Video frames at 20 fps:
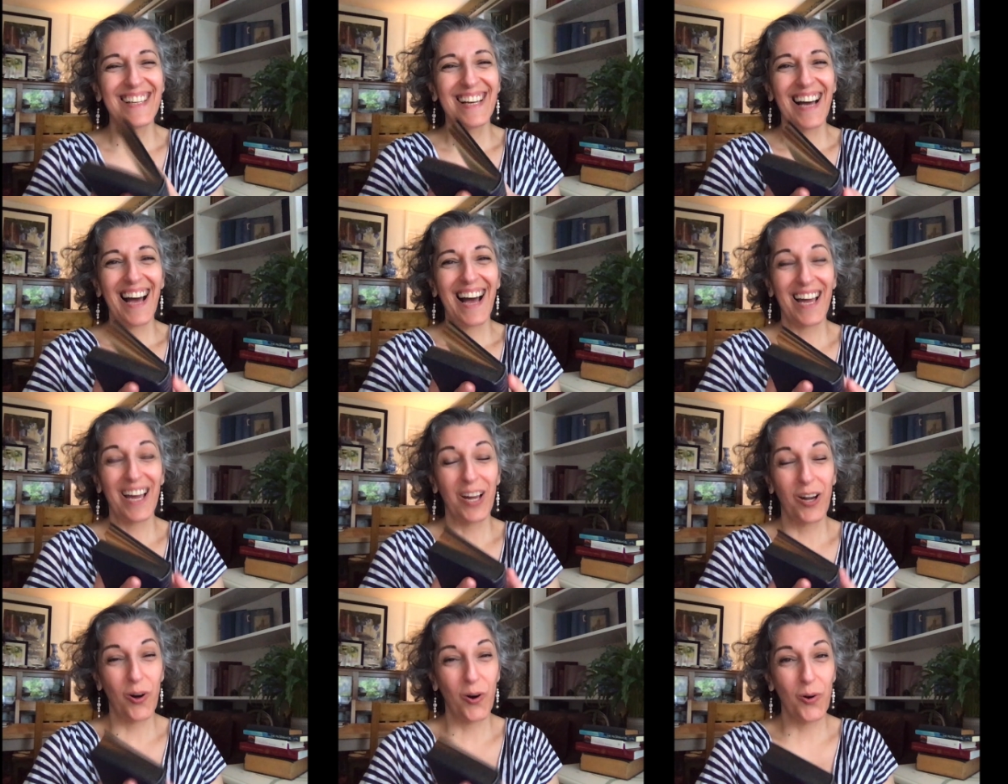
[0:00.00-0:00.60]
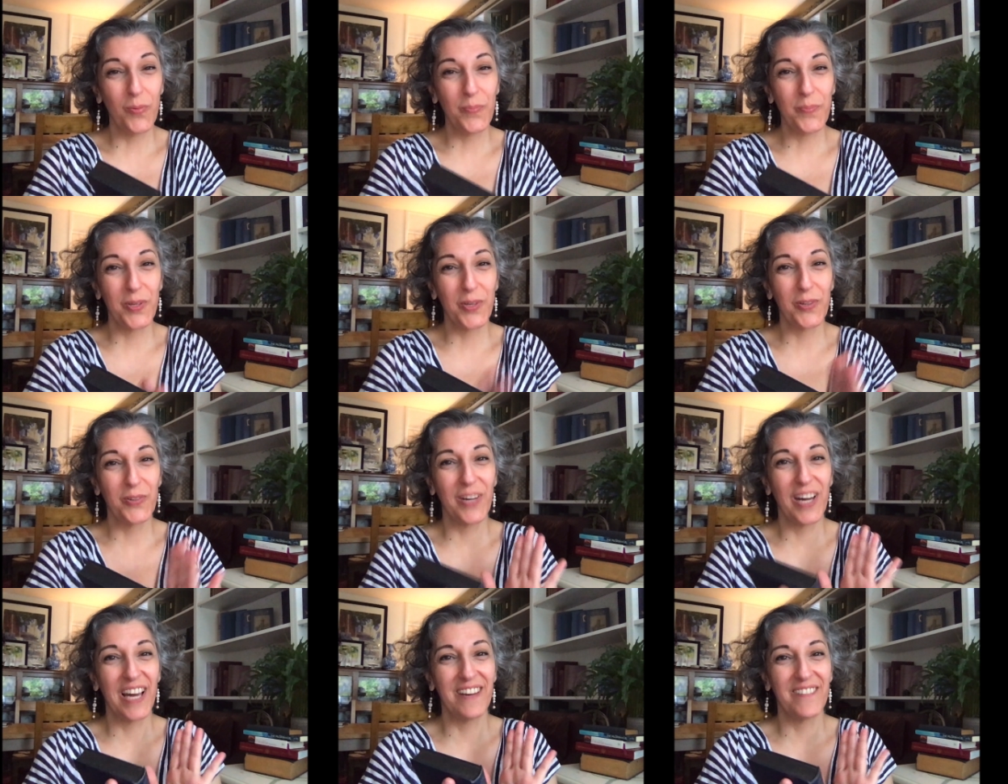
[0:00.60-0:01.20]
I hope you
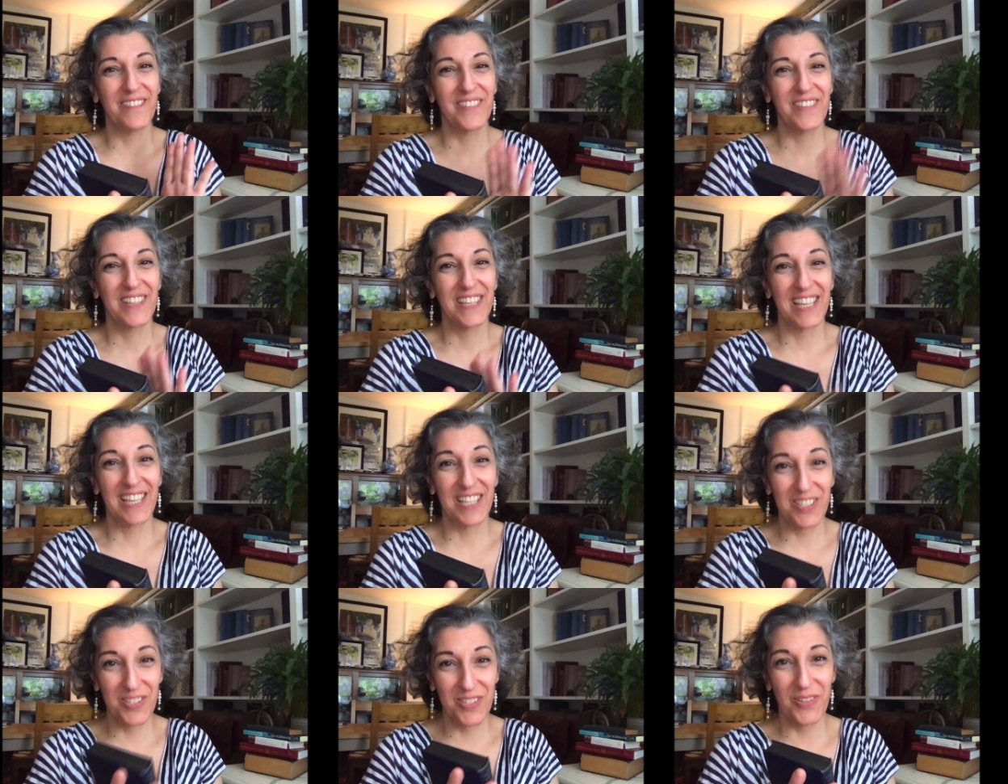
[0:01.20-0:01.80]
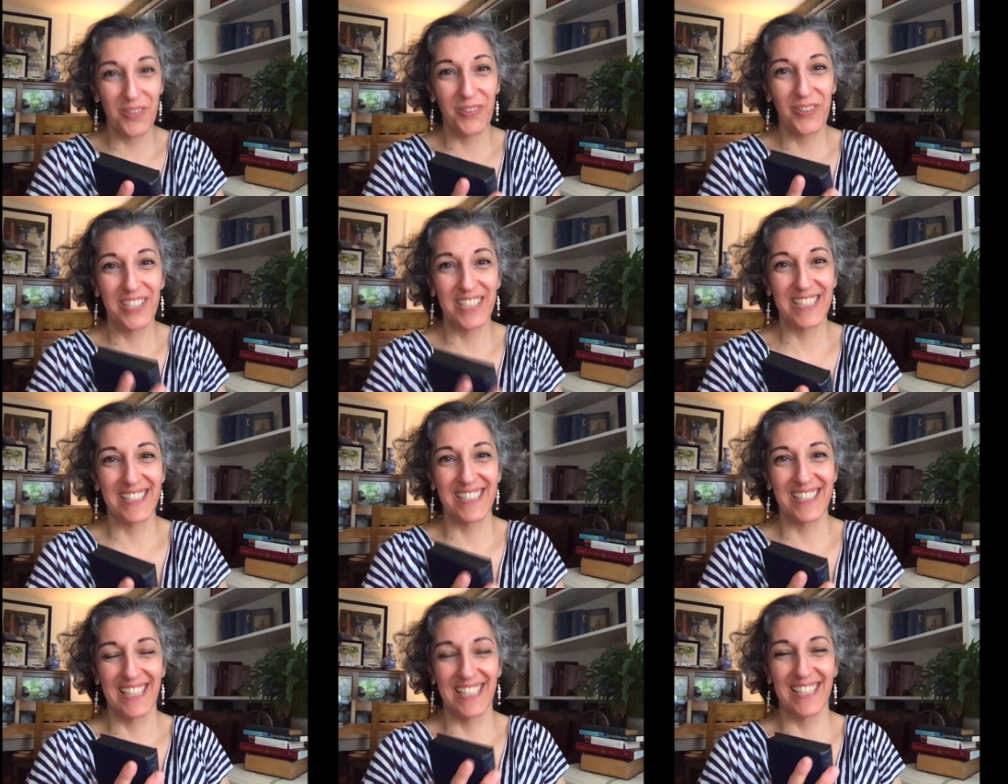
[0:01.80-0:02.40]
have enjoyed the
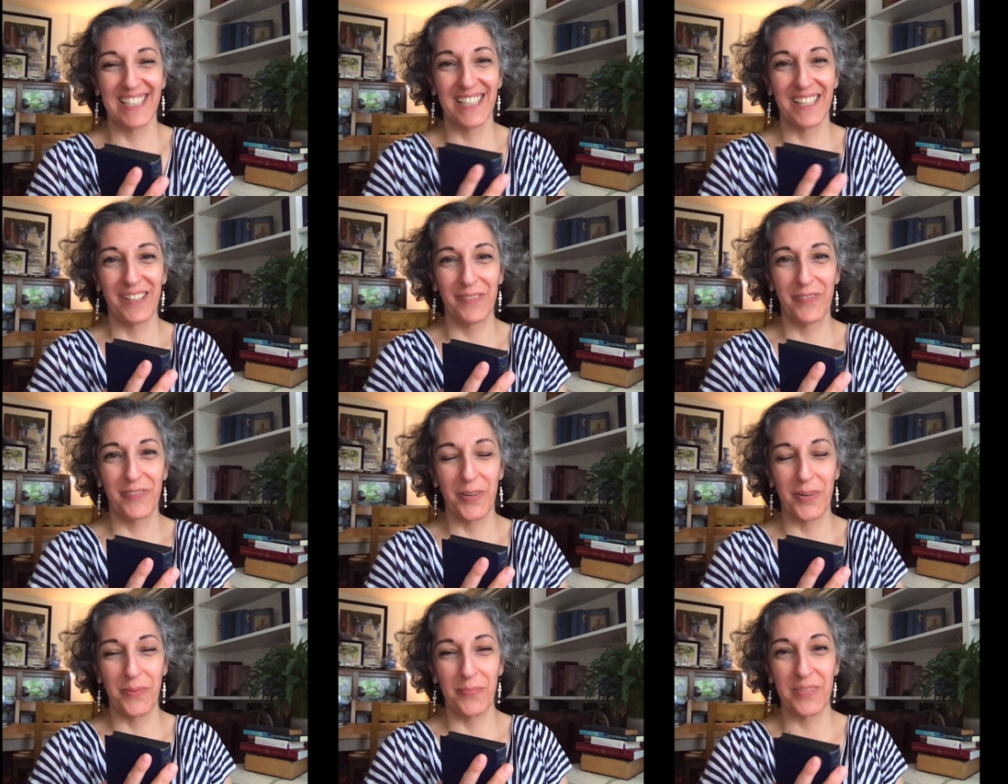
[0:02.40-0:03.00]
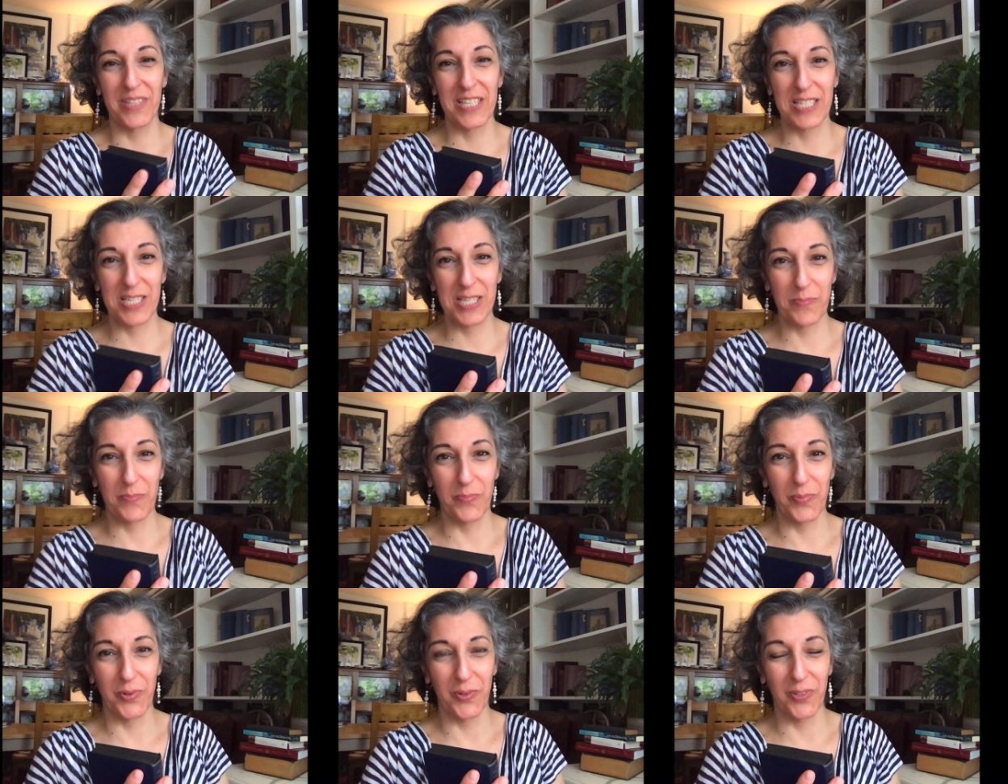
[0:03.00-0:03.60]
reading from this
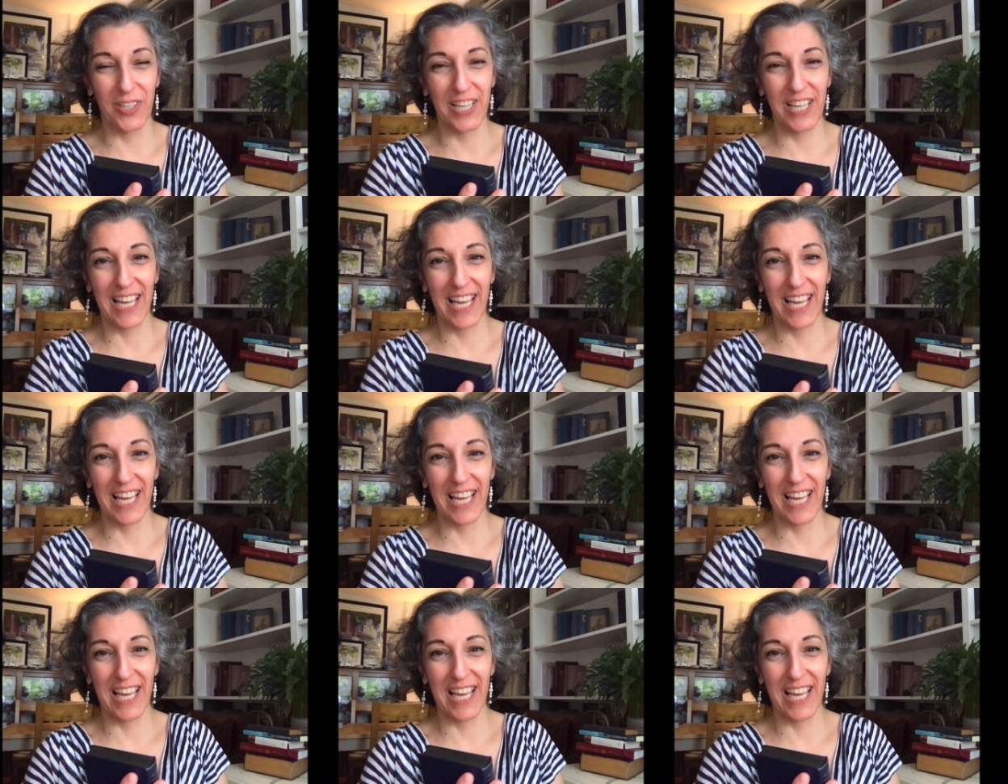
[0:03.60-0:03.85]
book,